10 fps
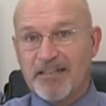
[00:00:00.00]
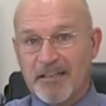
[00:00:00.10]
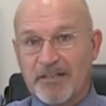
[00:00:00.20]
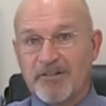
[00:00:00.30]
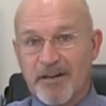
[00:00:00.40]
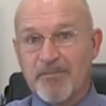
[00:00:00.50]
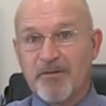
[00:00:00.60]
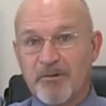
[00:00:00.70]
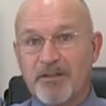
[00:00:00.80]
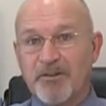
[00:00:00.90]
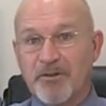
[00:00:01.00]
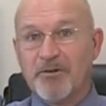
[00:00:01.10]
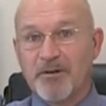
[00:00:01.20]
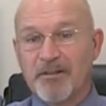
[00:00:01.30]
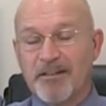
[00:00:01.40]
an agreement with
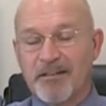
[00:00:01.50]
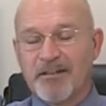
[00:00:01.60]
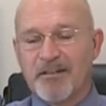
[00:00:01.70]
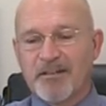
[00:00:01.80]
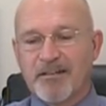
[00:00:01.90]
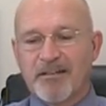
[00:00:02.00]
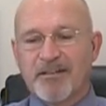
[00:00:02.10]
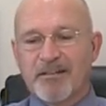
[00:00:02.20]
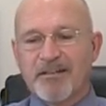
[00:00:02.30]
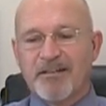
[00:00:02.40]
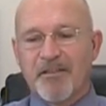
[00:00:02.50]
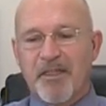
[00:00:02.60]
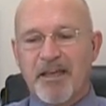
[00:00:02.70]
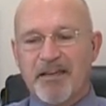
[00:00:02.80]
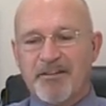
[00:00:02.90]
you,
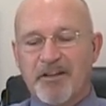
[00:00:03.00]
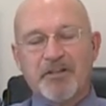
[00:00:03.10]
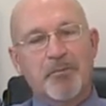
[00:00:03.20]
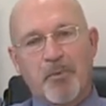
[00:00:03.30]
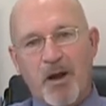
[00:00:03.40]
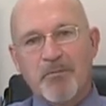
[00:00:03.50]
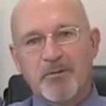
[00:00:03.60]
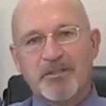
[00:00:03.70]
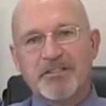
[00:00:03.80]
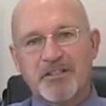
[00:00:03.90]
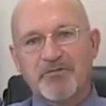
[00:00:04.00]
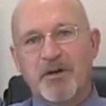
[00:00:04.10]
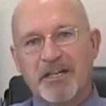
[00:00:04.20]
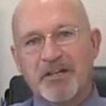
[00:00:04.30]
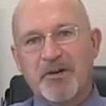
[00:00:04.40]
then you probably just
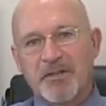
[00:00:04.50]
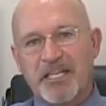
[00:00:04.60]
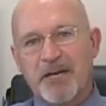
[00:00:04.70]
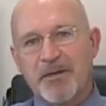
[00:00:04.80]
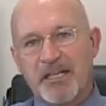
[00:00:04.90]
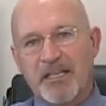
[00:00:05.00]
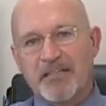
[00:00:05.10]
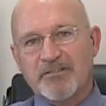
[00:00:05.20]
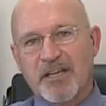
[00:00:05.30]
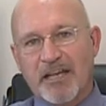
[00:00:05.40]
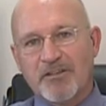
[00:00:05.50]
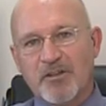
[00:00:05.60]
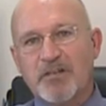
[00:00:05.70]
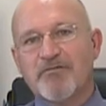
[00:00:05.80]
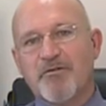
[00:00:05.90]
want to go in the MLS and
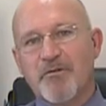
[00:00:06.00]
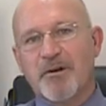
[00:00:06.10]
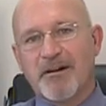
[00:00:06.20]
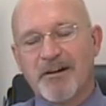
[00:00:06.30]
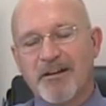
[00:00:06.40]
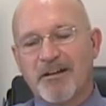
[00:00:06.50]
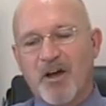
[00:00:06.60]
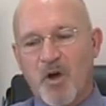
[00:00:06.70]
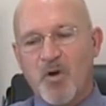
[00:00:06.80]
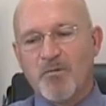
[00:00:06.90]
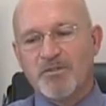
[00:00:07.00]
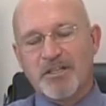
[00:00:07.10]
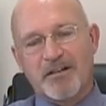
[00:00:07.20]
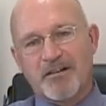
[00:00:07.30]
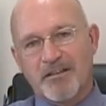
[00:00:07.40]
look for homes
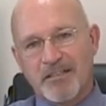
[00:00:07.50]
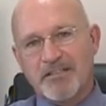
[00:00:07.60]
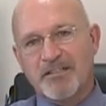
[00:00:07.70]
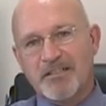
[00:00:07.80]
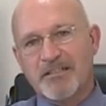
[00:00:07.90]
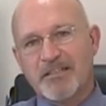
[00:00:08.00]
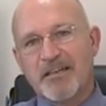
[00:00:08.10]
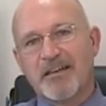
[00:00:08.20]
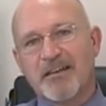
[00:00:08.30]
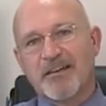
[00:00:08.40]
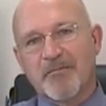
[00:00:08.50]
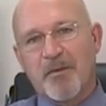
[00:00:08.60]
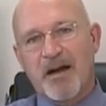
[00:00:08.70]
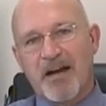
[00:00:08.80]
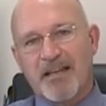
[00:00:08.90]
that are listed
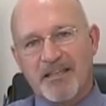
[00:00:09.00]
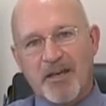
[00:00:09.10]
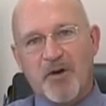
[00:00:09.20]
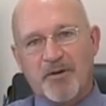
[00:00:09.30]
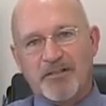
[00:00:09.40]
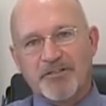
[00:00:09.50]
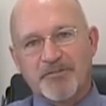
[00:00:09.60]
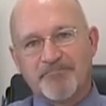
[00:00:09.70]
by the owners.